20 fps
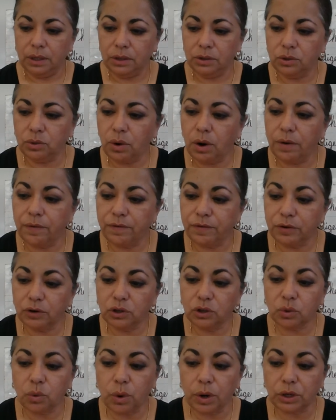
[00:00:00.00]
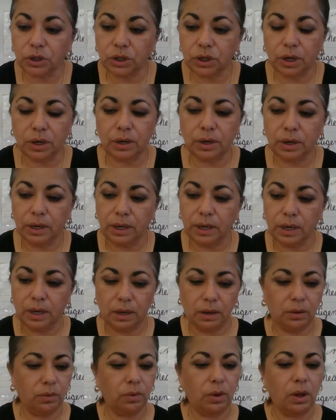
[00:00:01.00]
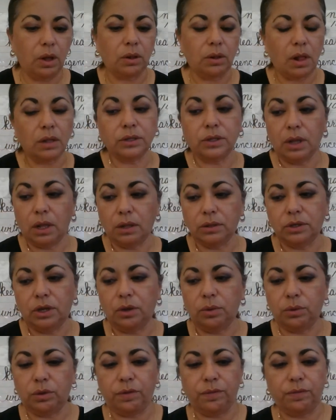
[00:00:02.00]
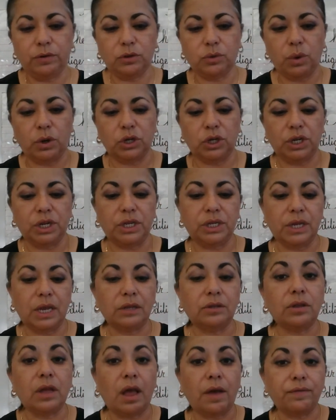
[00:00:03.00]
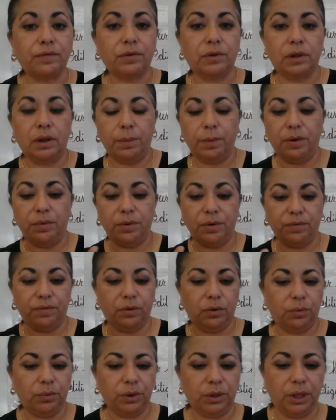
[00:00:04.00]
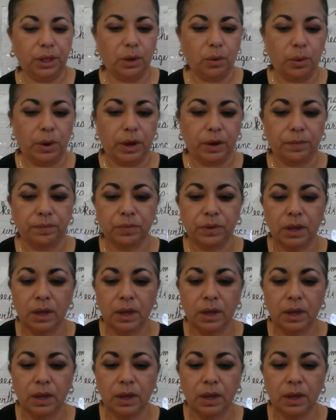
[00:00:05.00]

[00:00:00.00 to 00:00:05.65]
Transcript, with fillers: So our first question, well, I'll, I'll tell you what the first question is after. Let me review really quick.